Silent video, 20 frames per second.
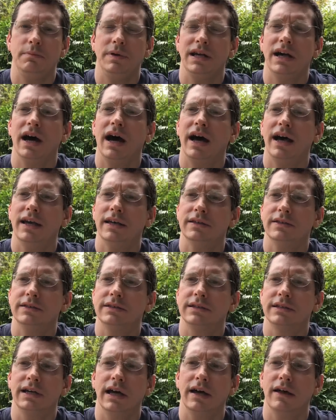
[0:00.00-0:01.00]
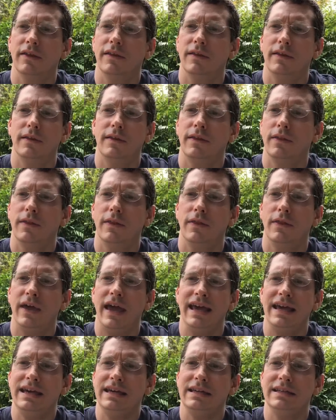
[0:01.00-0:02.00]
because
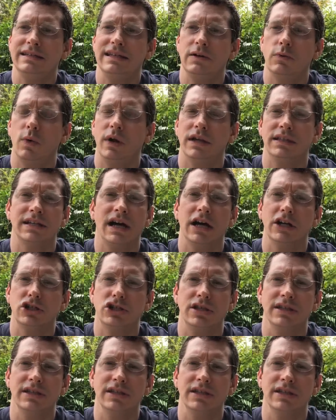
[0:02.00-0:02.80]
they didn't want to touch